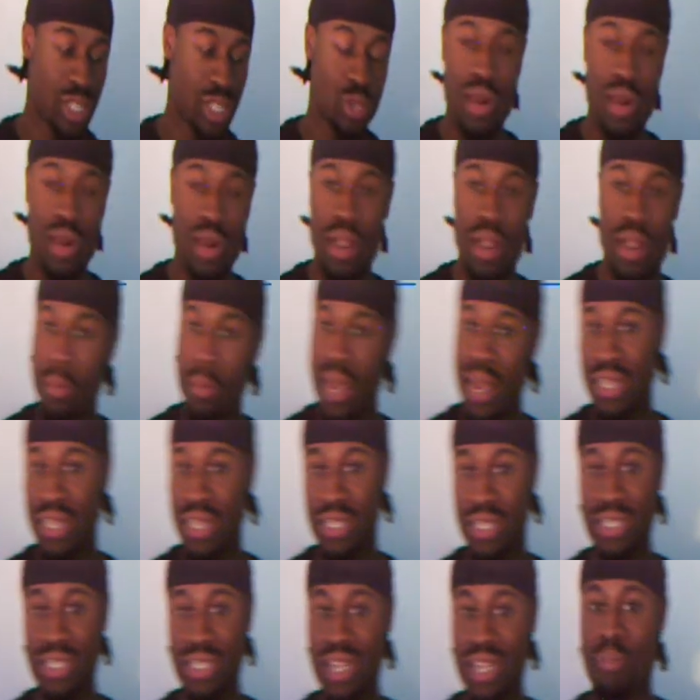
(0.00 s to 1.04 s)
dream match.
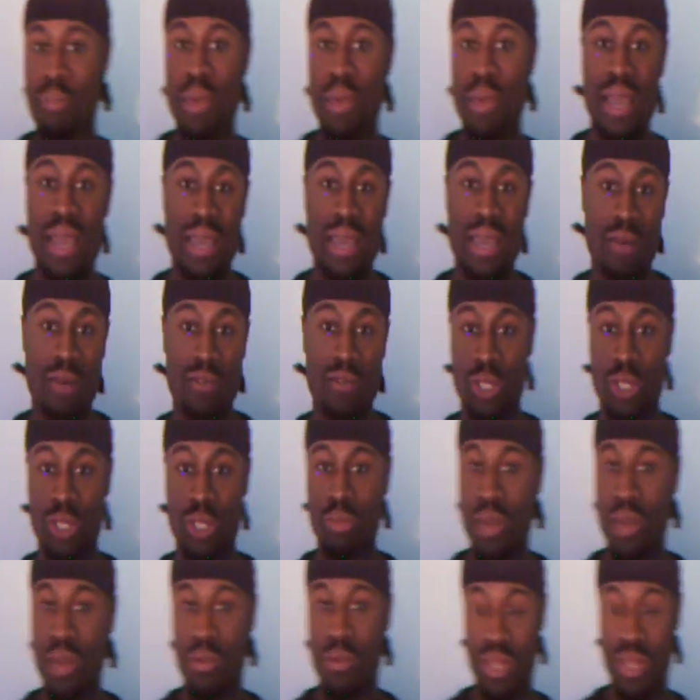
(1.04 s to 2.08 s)
Just like Pacquiao versus
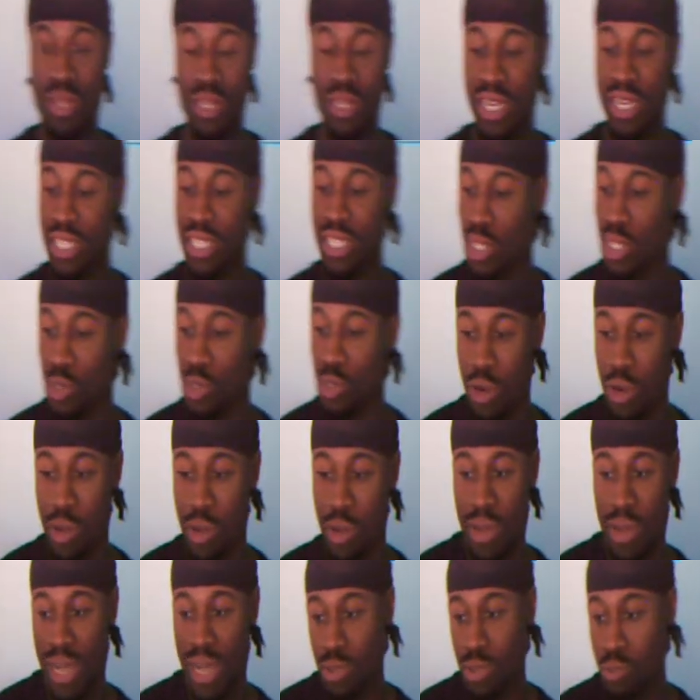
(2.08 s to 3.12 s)
Mayweather. That's a dream
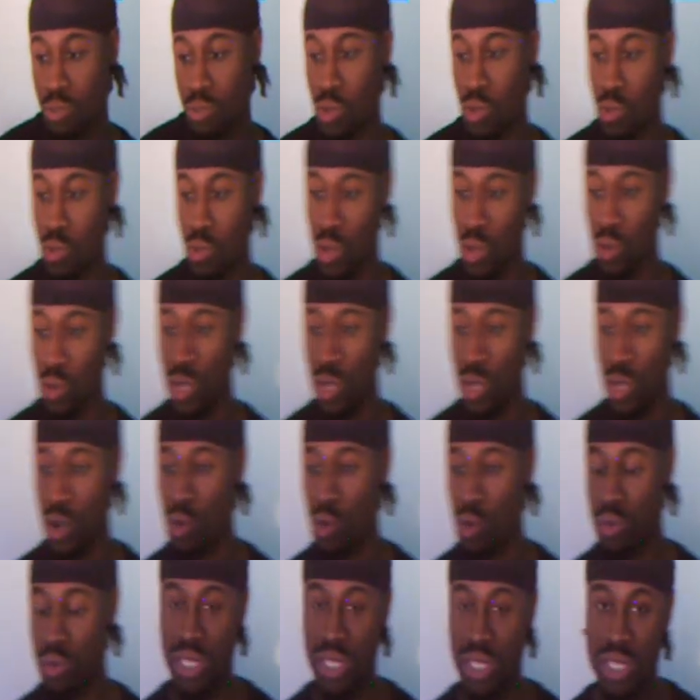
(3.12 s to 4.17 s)
match we would only
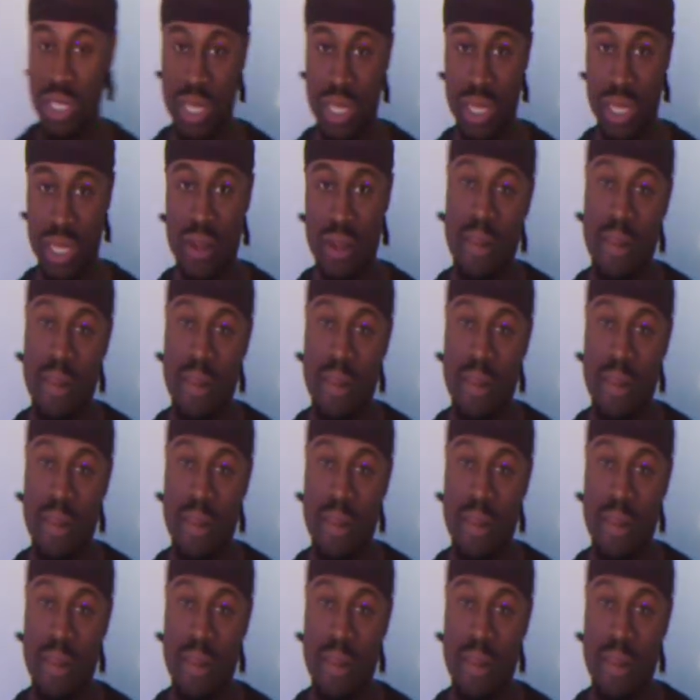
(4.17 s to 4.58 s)
hope to see.